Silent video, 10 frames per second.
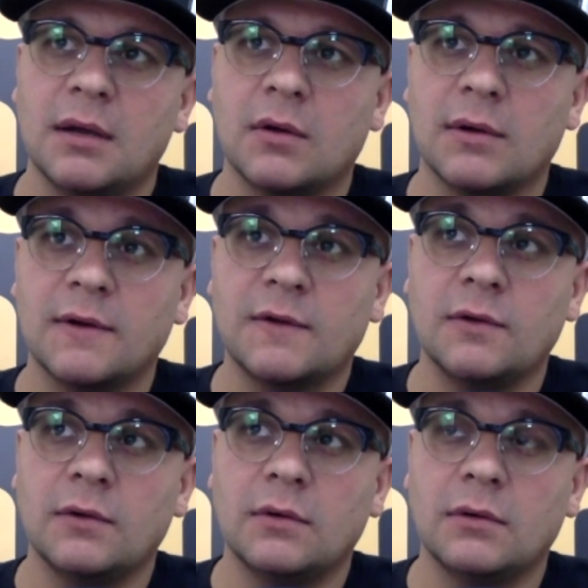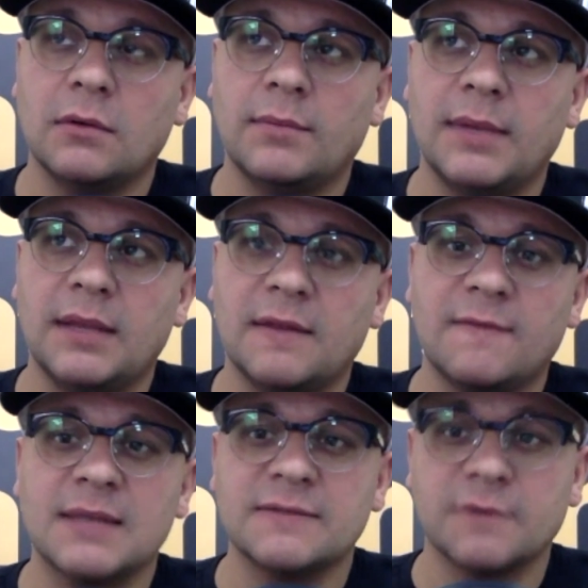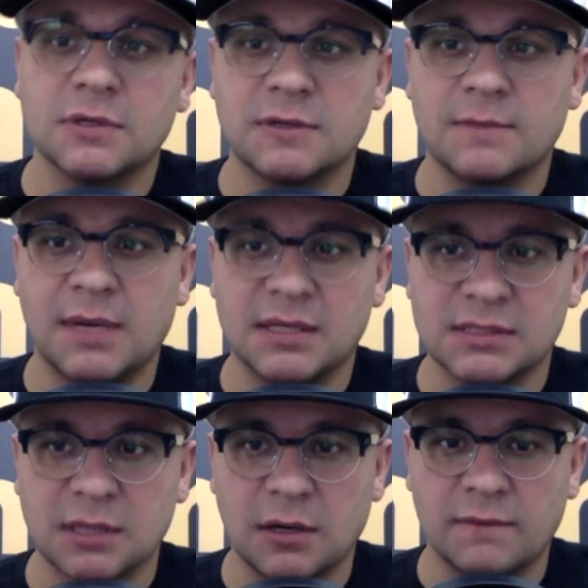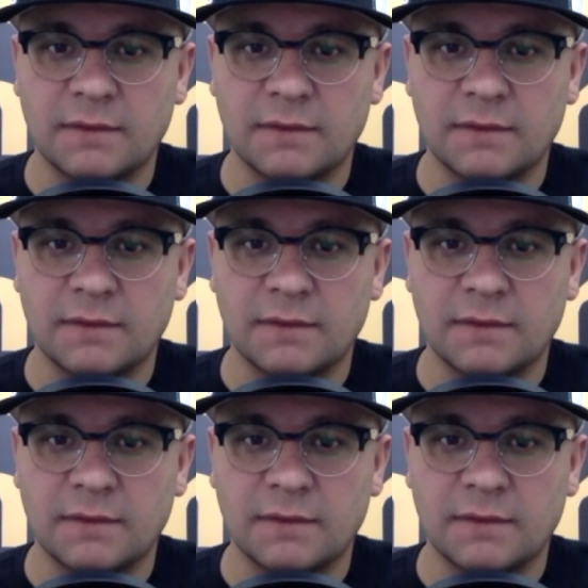going to be the best version of myself